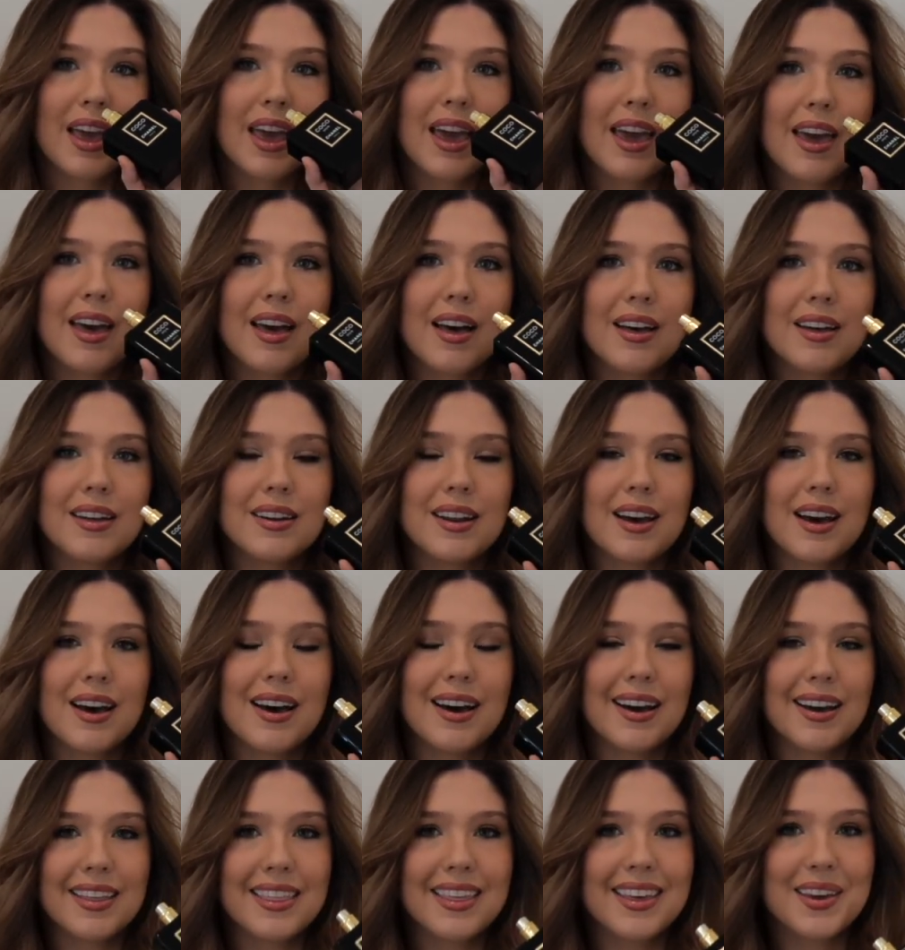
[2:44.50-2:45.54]
and
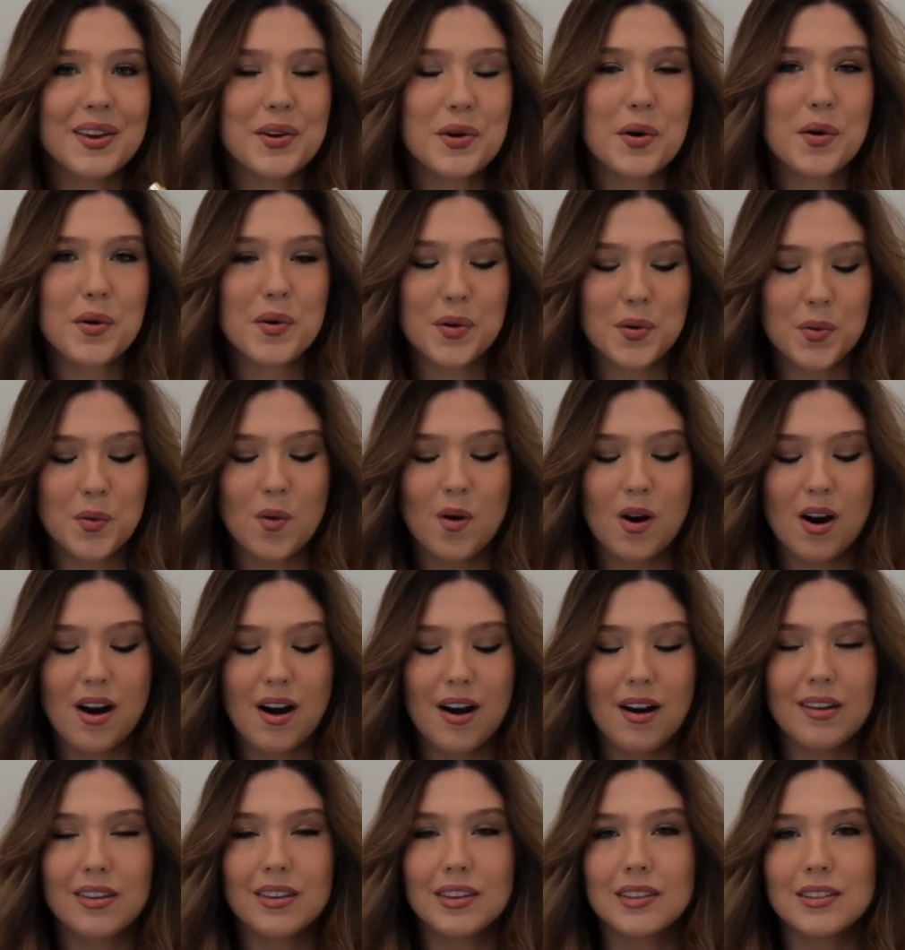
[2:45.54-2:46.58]
I think Coco
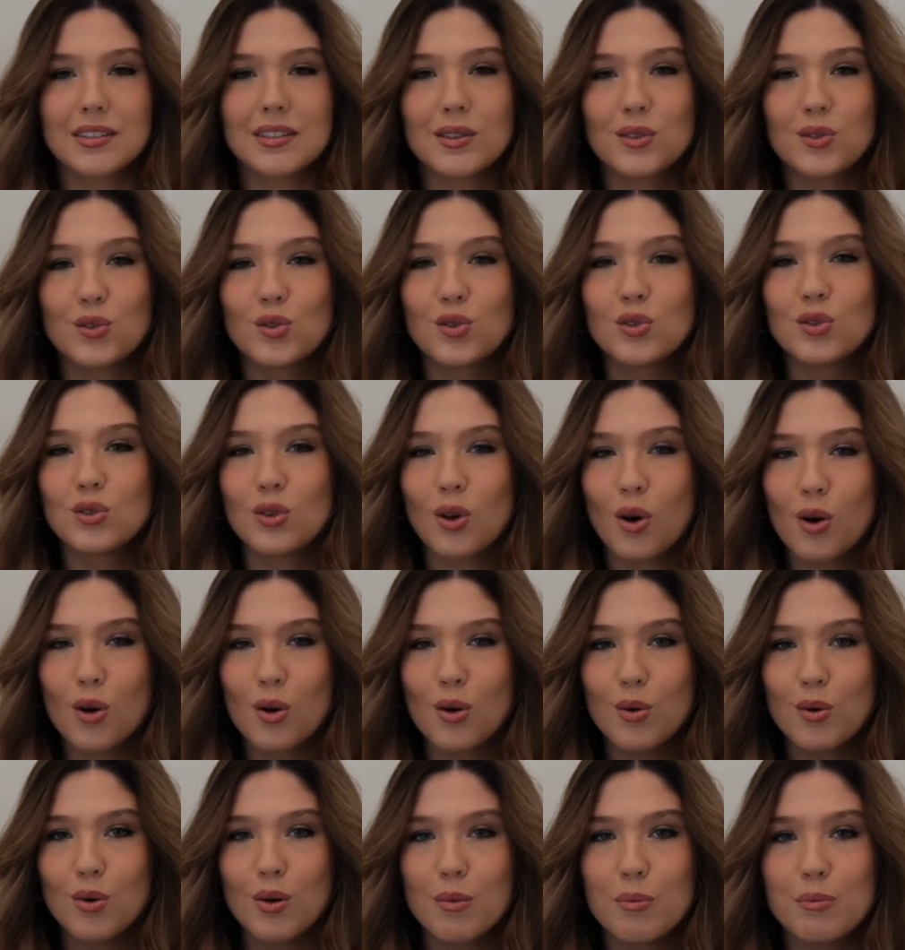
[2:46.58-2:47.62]
Noir is
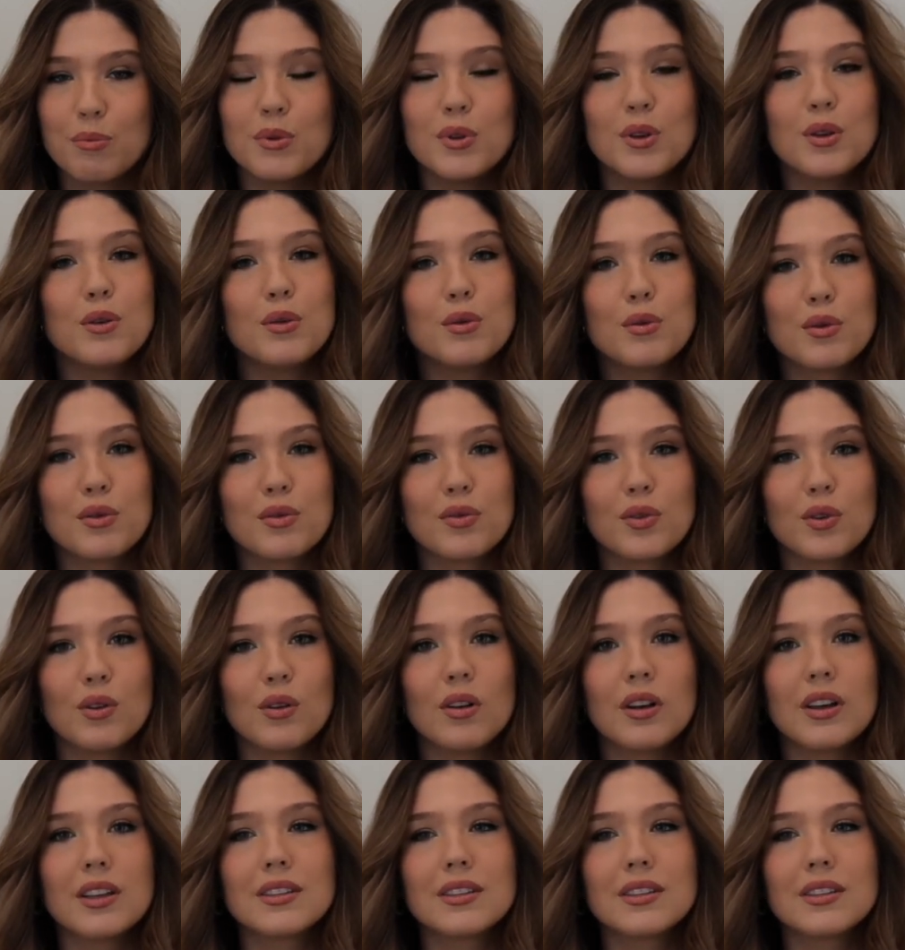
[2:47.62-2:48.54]
so beautiful.